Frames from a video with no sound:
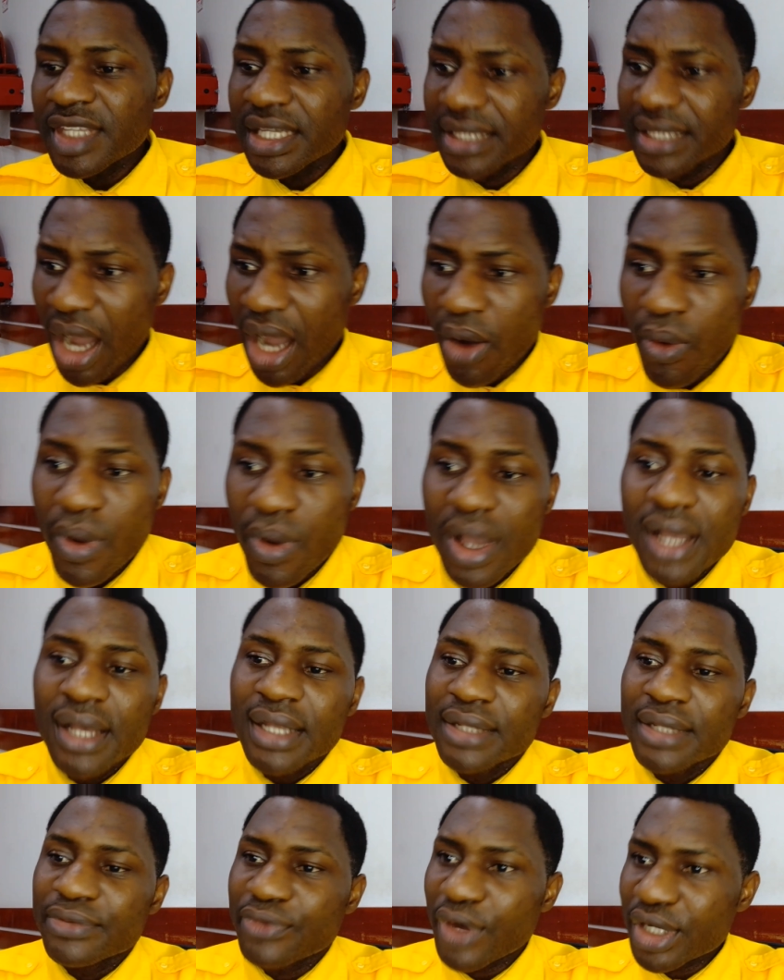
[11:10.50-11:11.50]
Now,
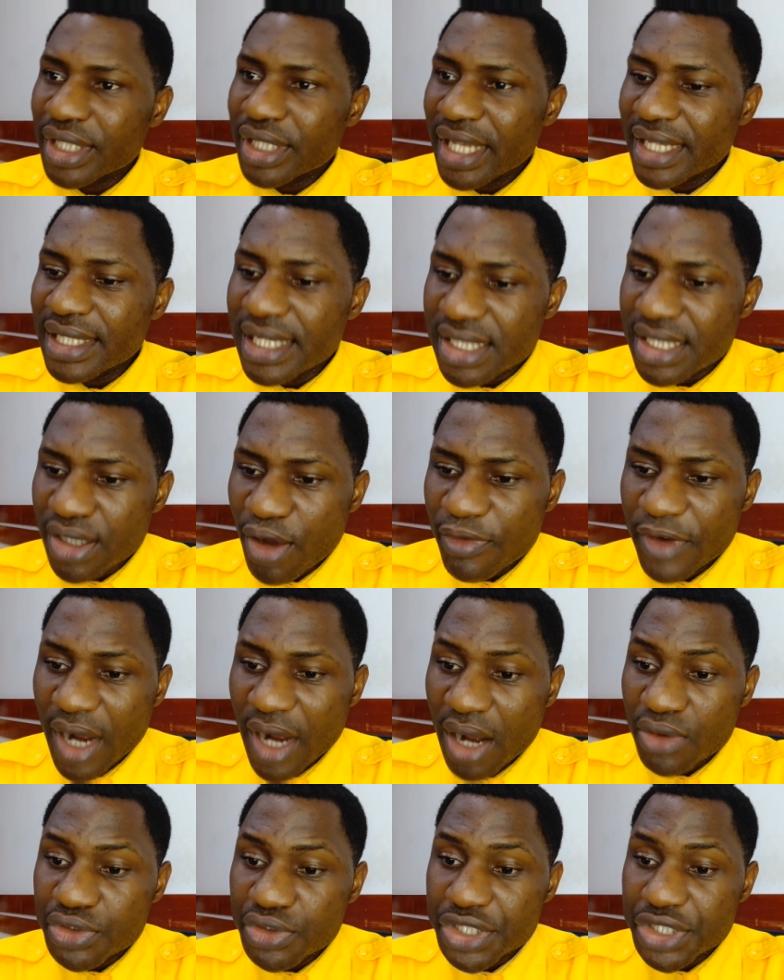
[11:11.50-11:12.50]
for the list of
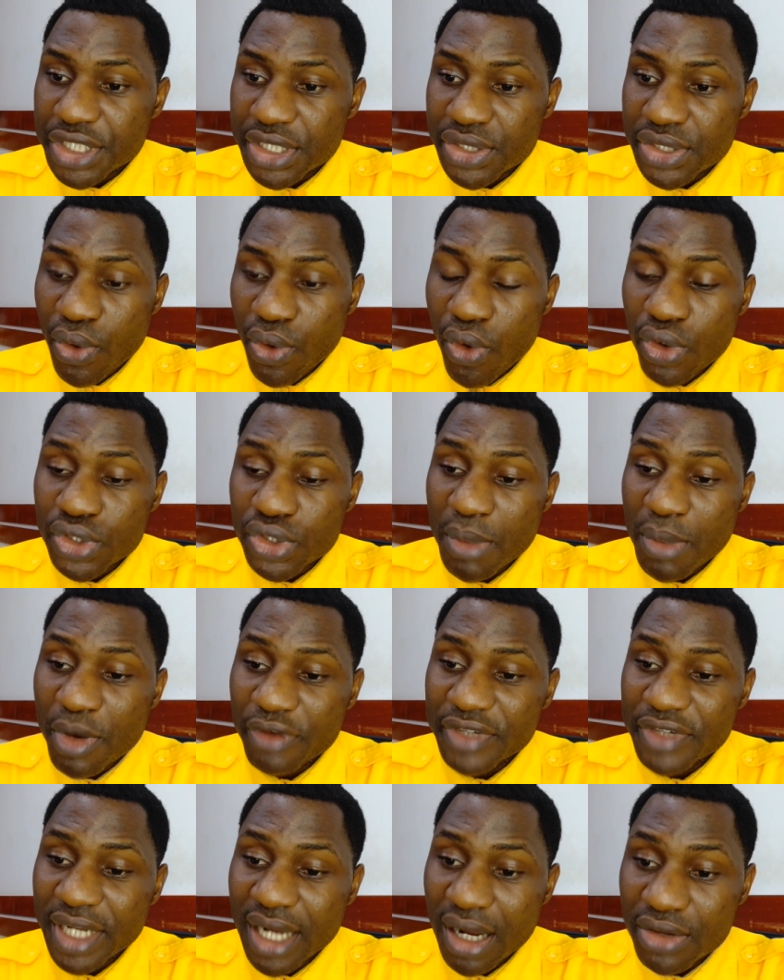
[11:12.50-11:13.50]
countries or some
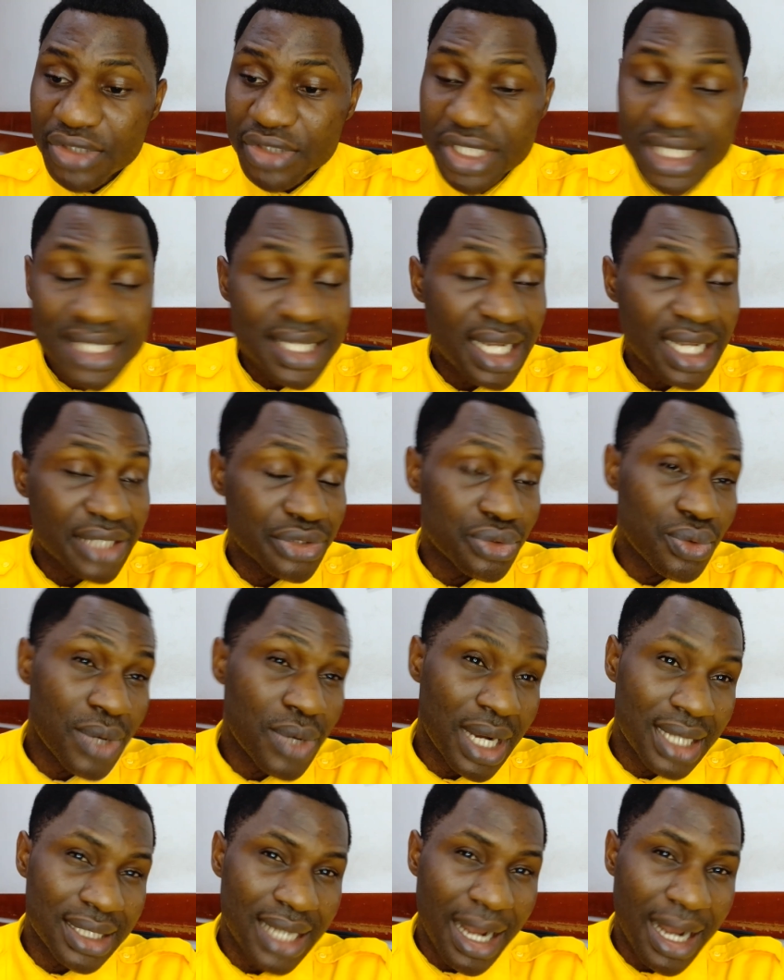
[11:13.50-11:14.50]
of the countries that you
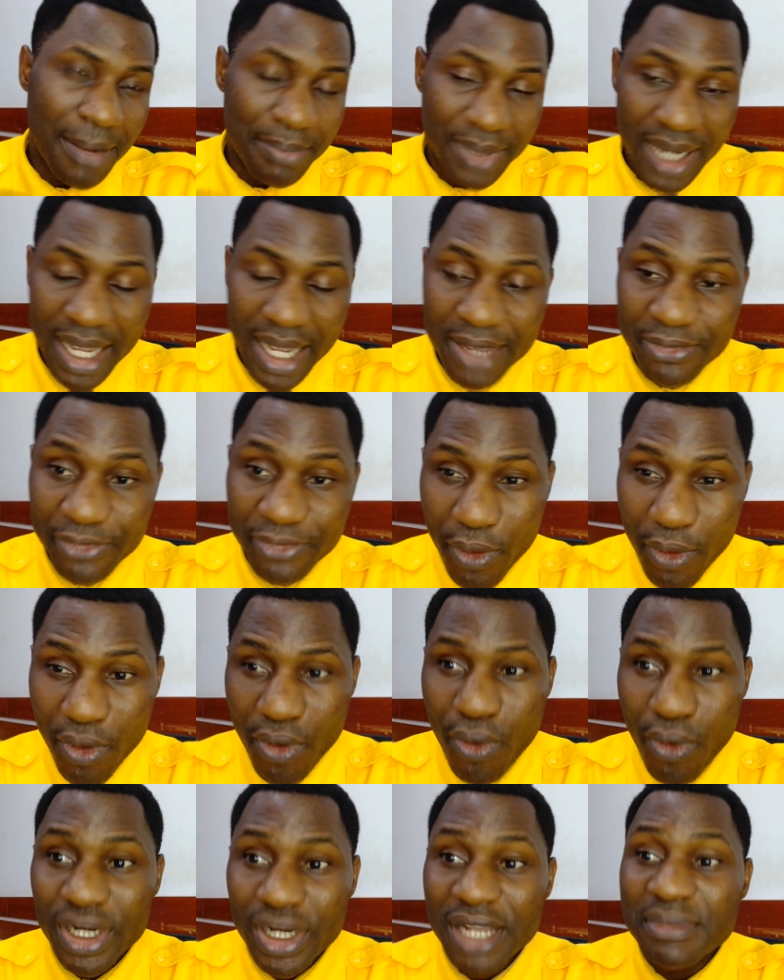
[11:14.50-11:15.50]
can apply for,
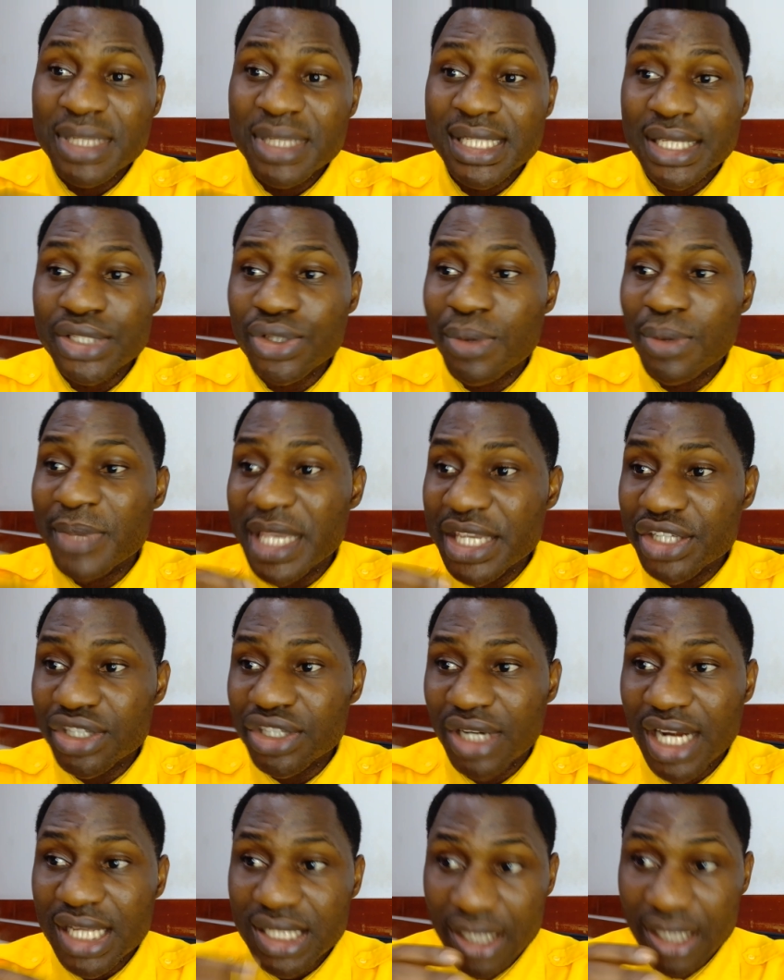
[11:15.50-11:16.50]
or let me say some
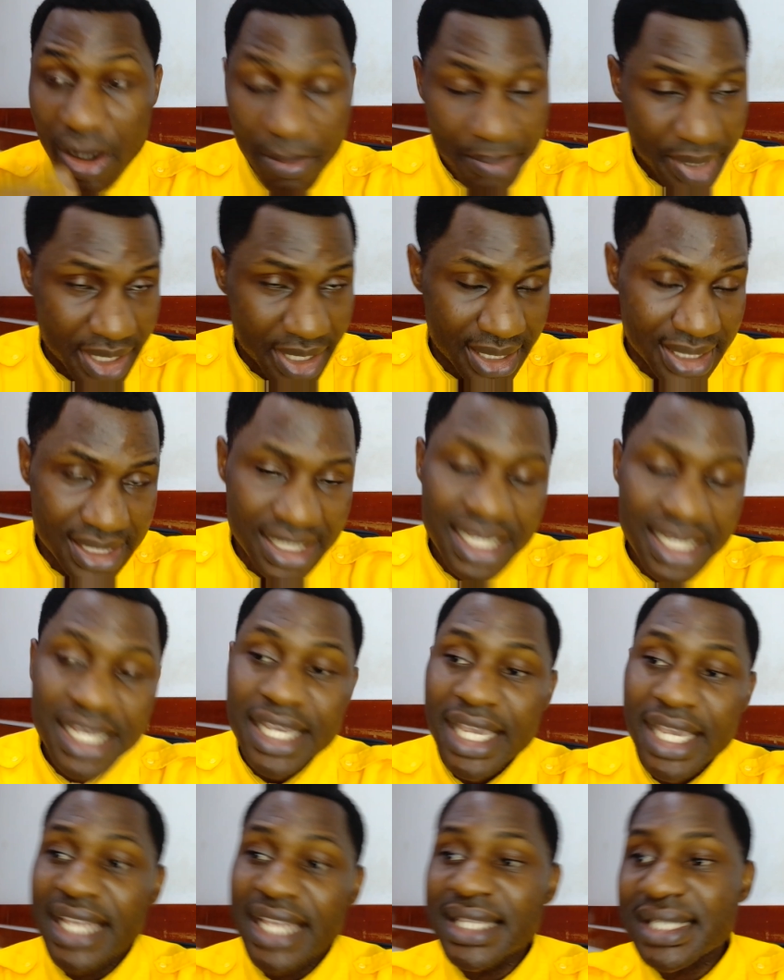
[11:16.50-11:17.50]
insurance companies
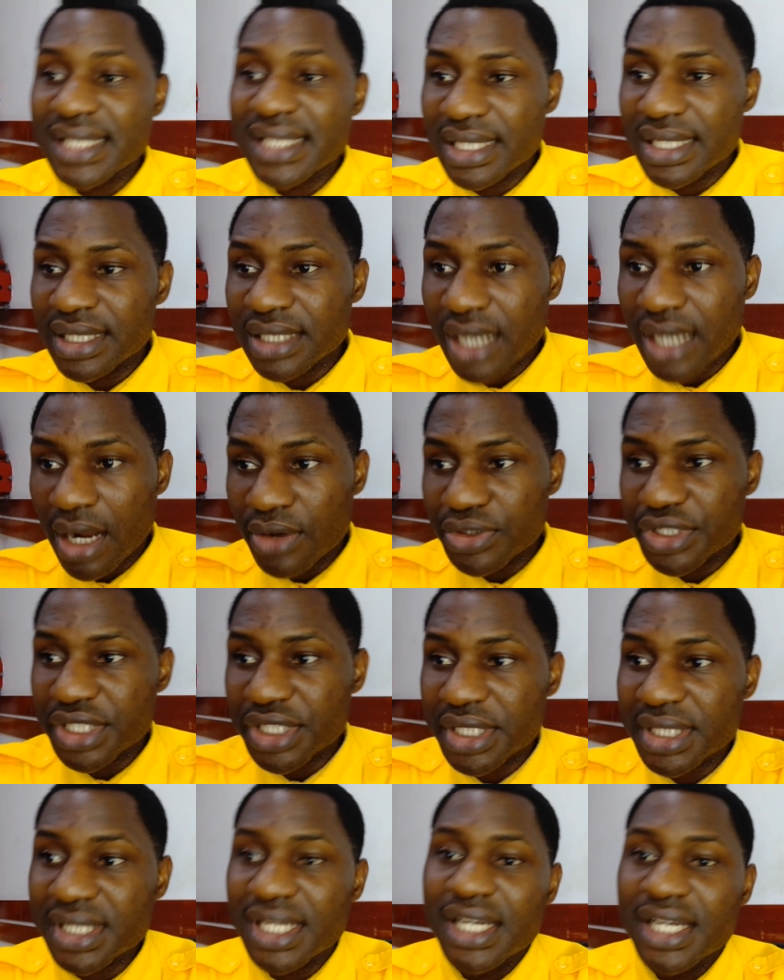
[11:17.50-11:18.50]
in certain
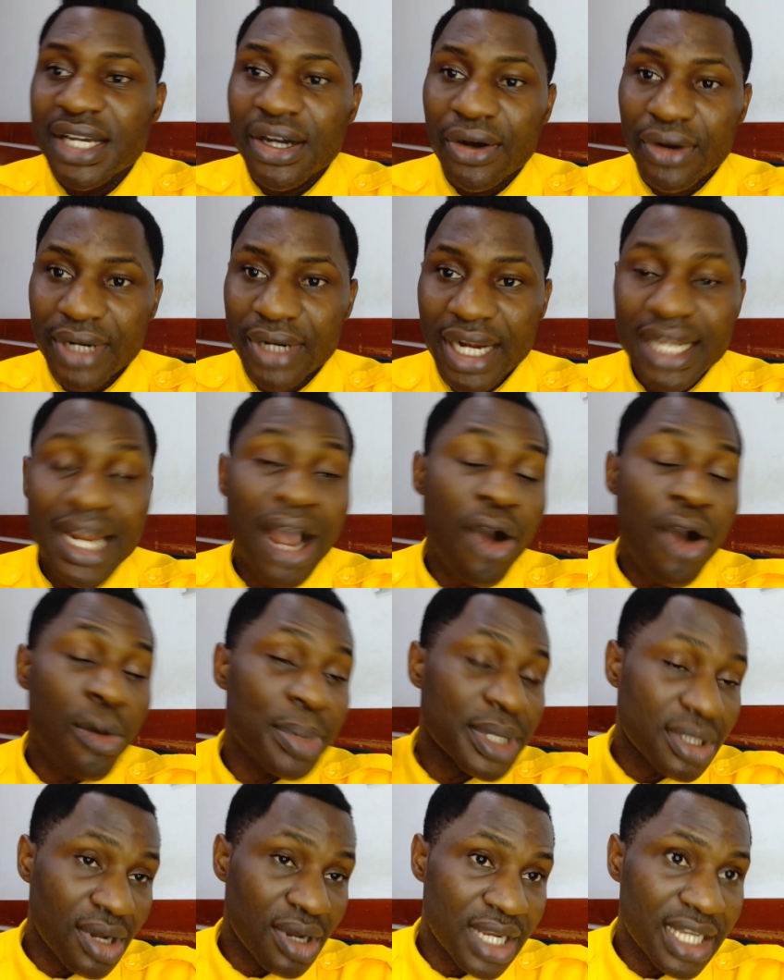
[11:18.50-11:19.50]
countries, all right, I'll
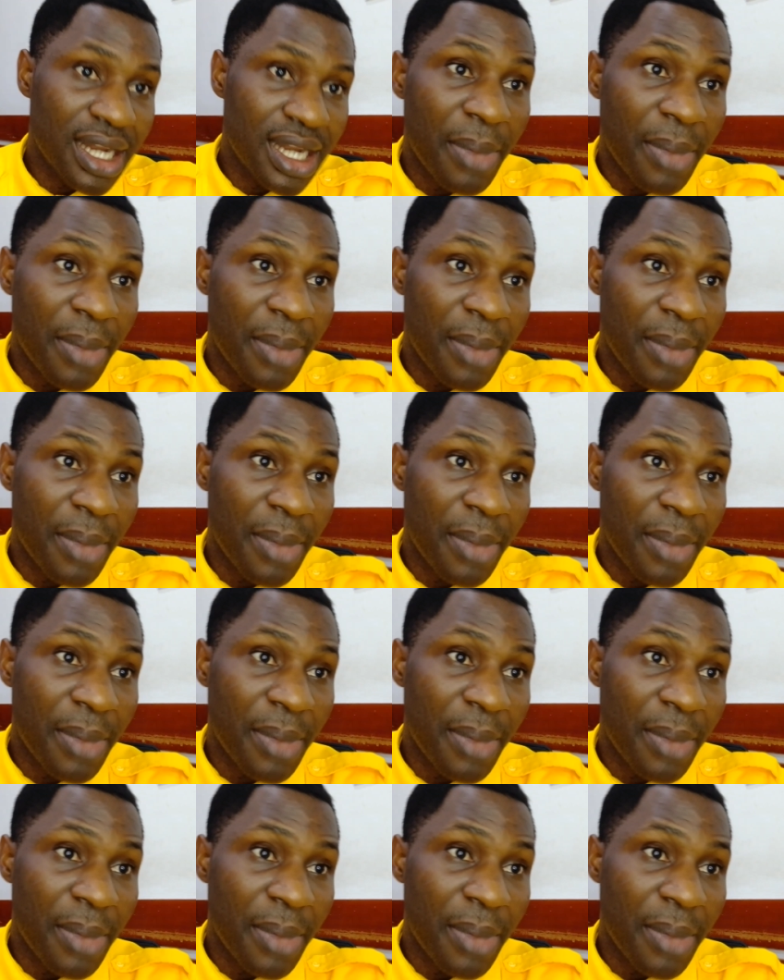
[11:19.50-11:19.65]
be talking